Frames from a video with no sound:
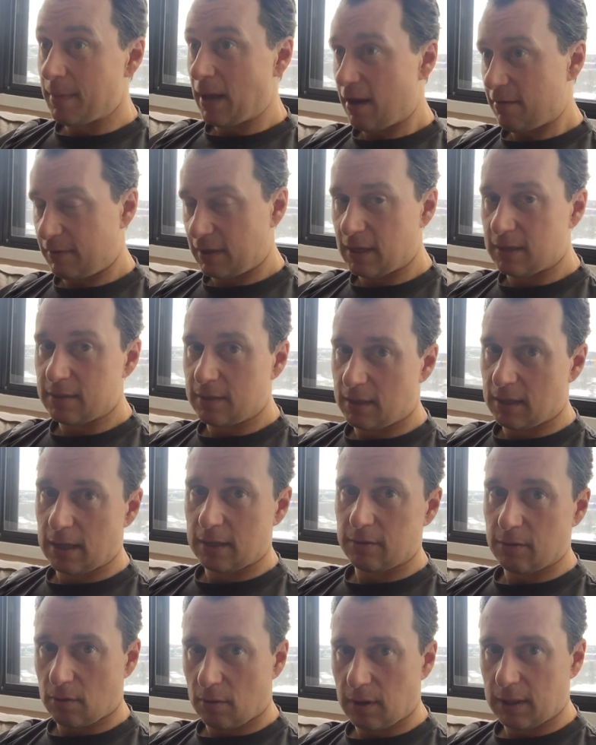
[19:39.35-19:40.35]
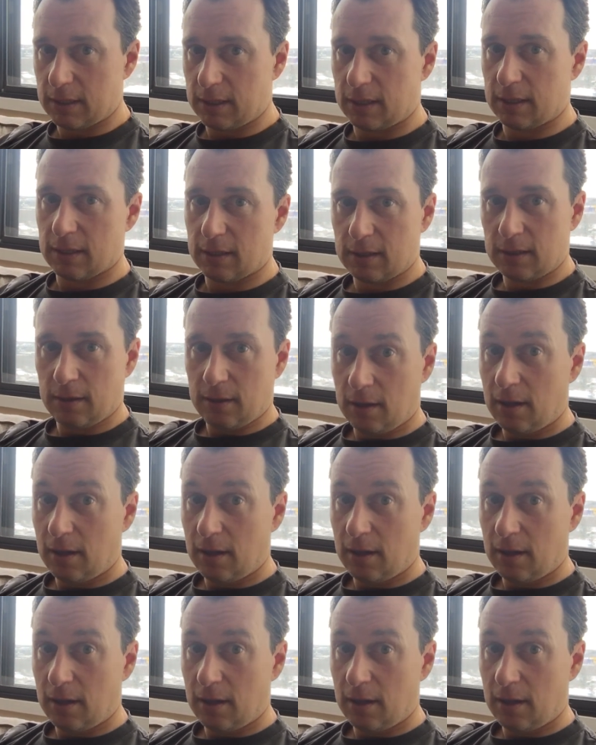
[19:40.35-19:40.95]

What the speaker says: having it tonight, though. I need it.